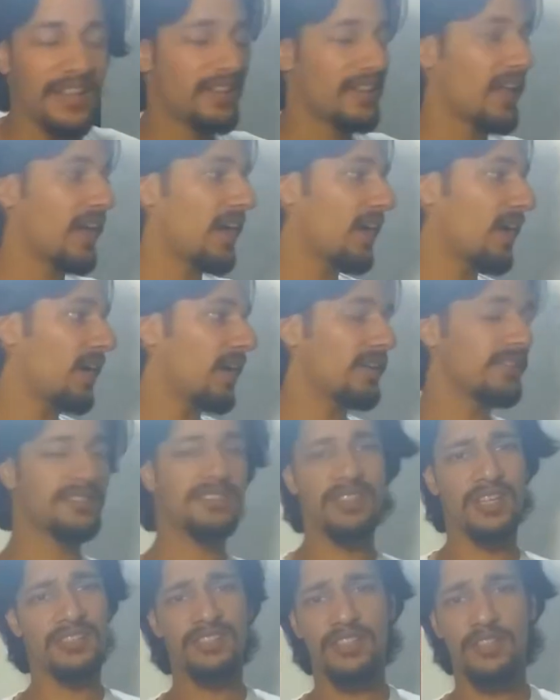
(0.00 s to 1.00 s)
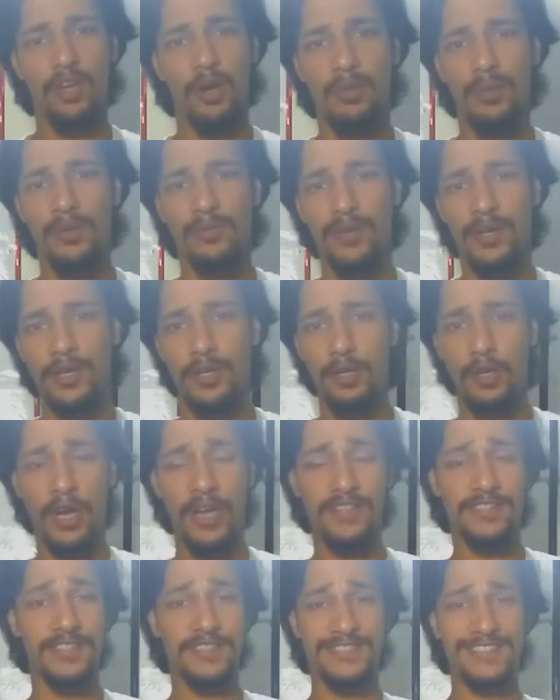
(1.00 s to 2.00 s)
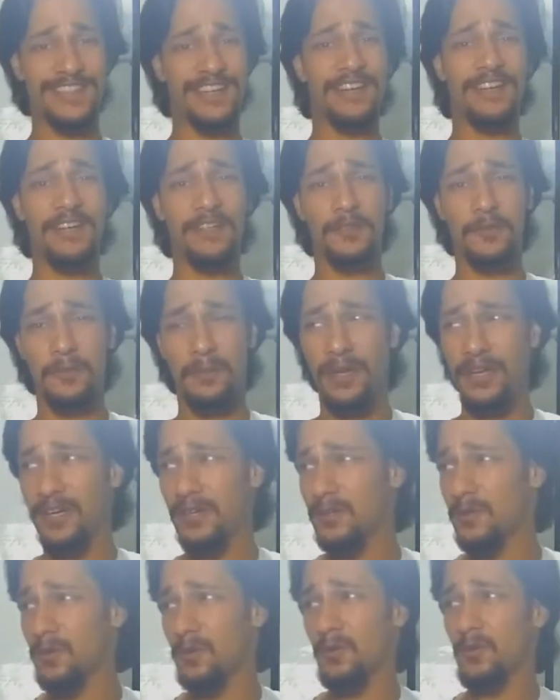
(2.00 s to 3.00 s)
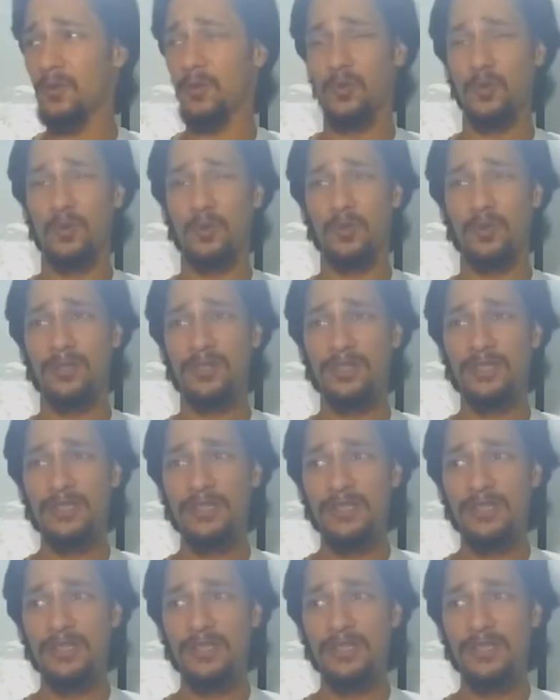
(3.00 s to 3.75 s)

Nah, it's just a normal video. I just said it to make it look cool.